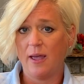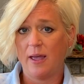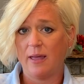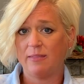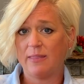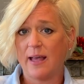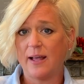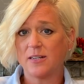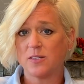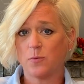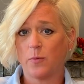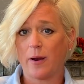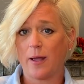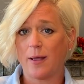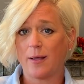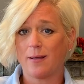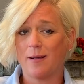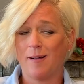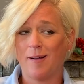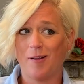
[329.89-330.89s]
And that's what I
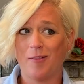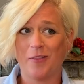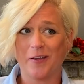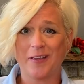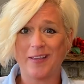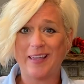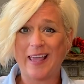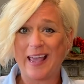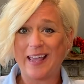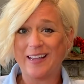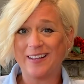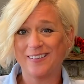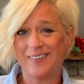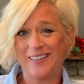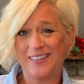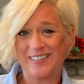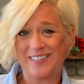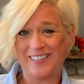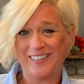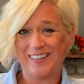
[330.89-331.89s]
call the
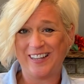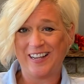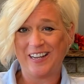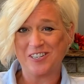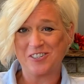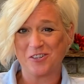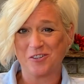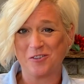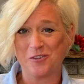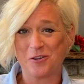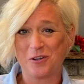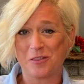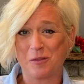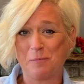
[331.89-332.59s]
gangly teenager look.